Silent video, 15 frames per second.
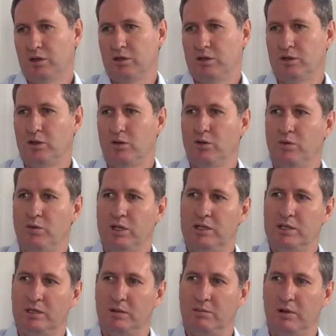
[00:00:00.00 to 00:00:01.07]
should
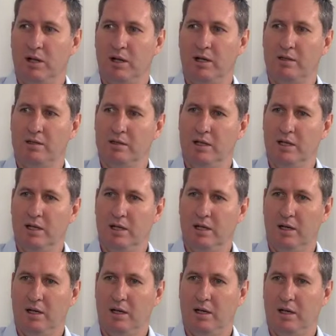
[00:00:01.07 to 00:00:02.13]
re-stimulate
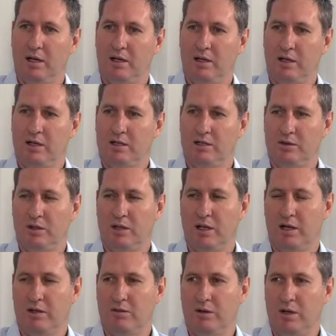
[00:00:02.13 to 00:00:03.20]
uh, an industry
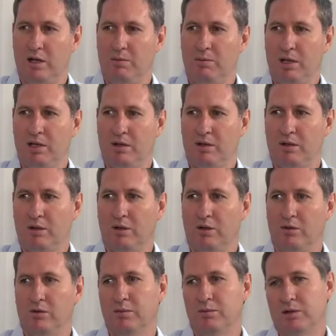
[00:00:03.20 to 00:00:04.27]
that's really been in the
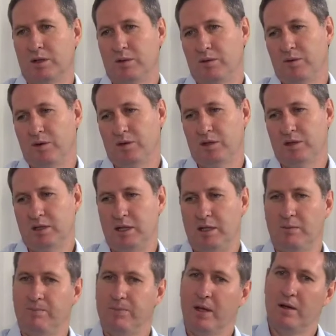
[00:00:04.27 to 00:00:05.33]
doldrums. And we've also
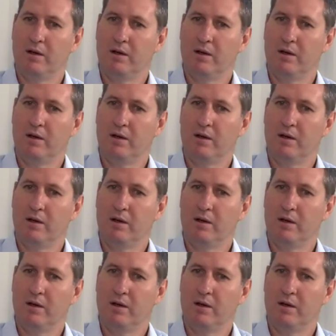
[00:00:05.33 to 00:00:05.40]
seen